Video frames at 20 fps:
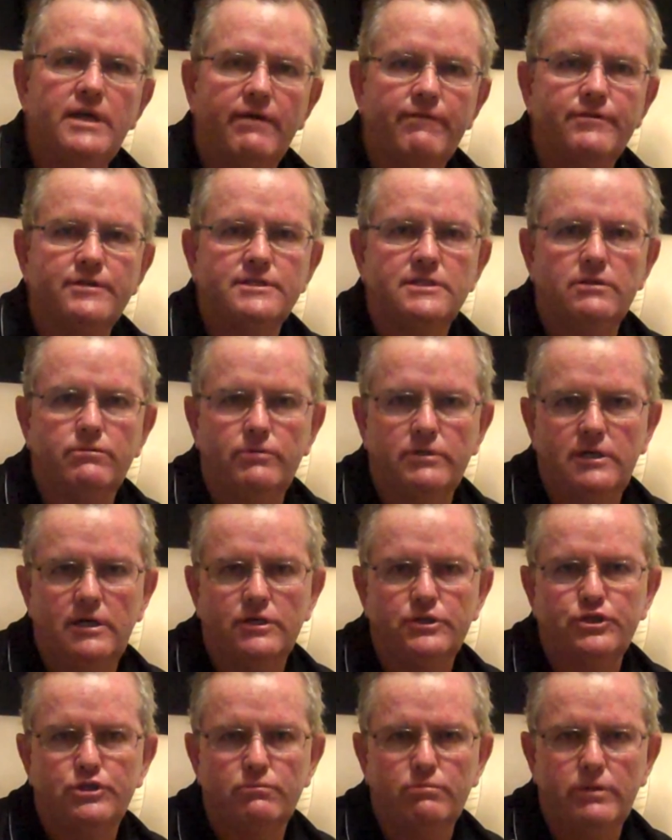deficit
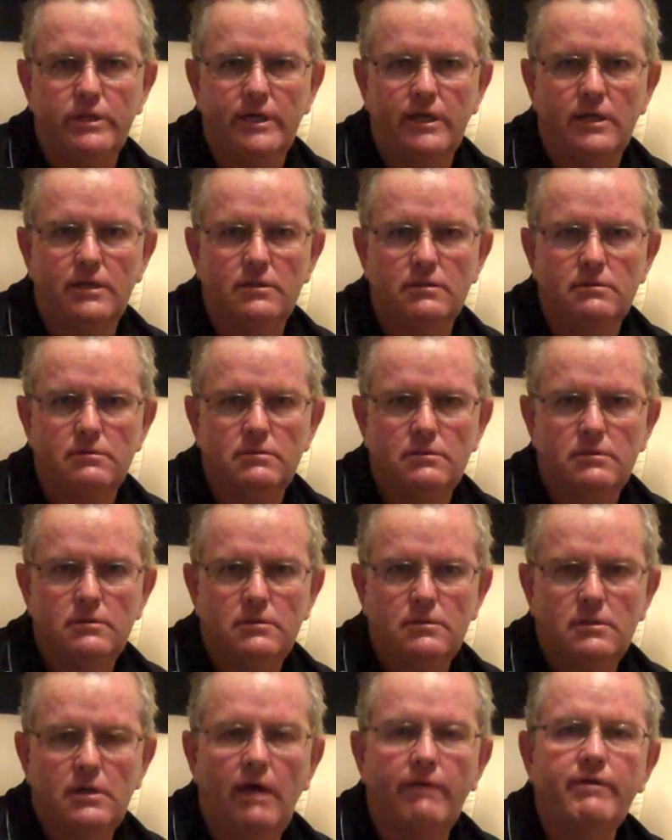reduction plan.
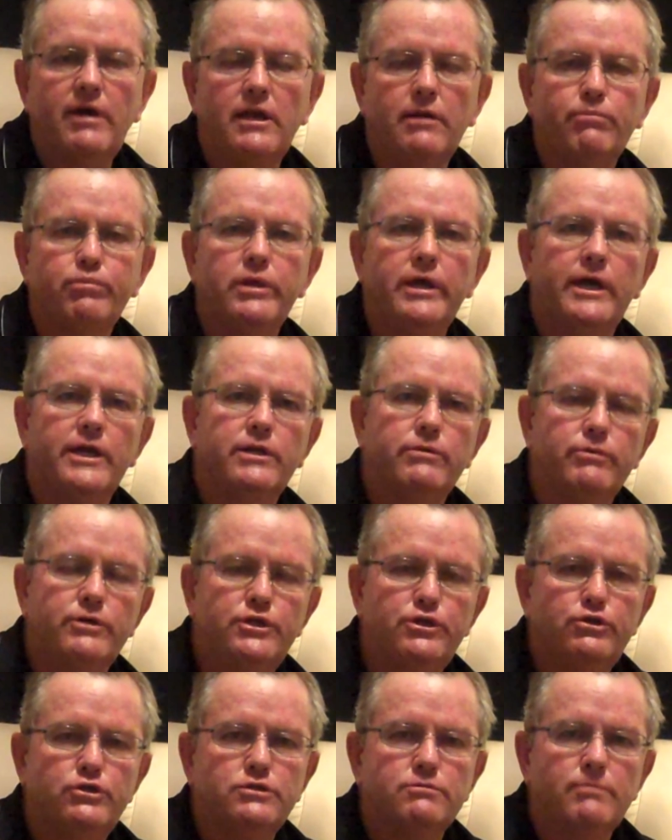I've got a plan to
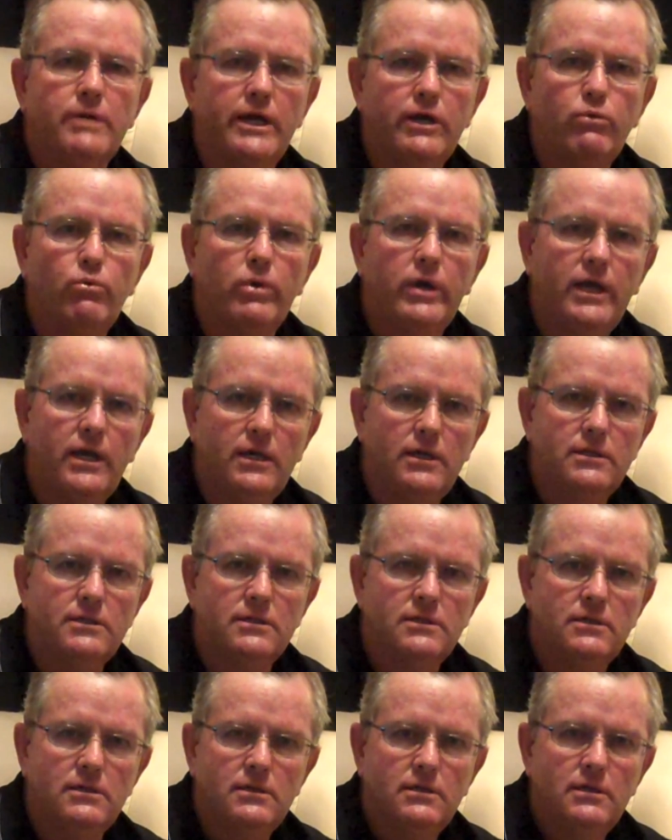reduce my weight
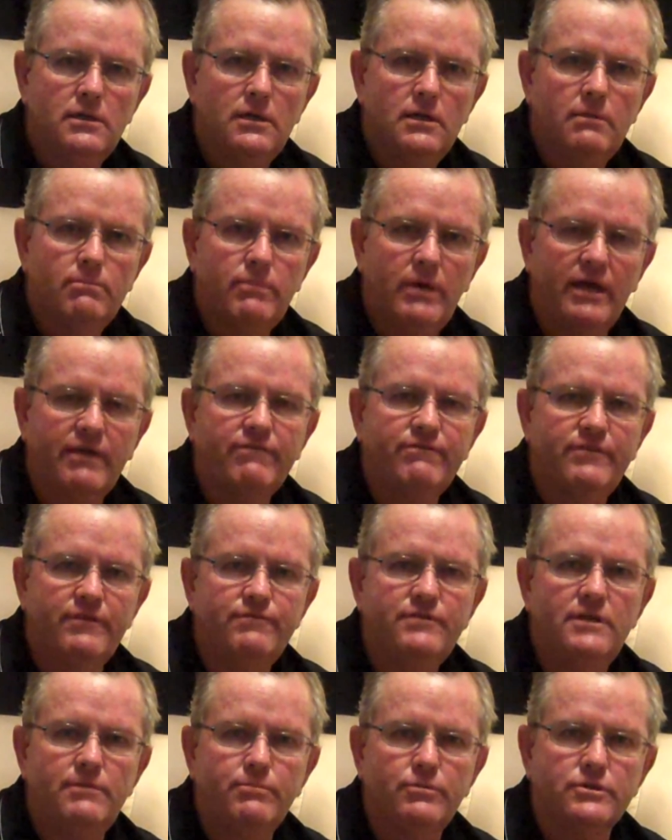by
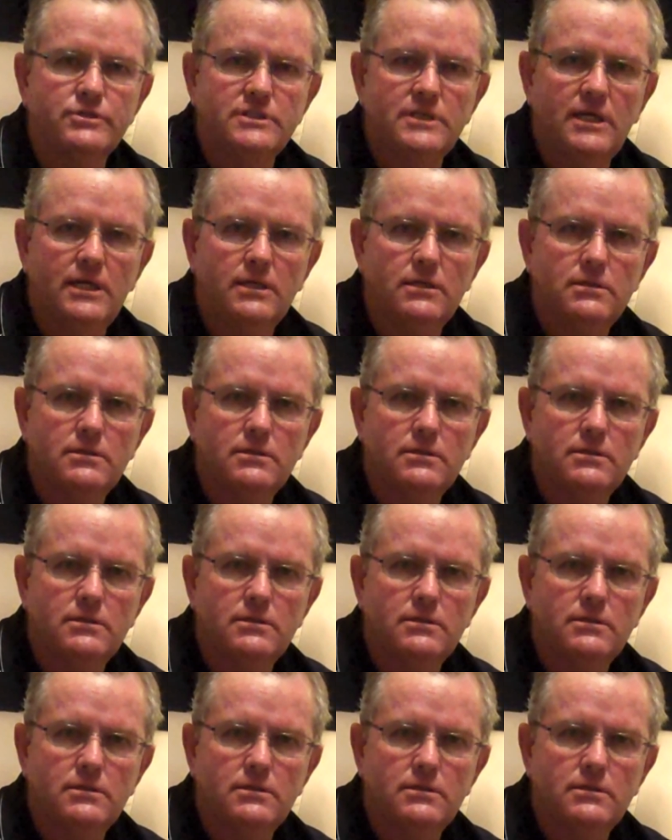50%.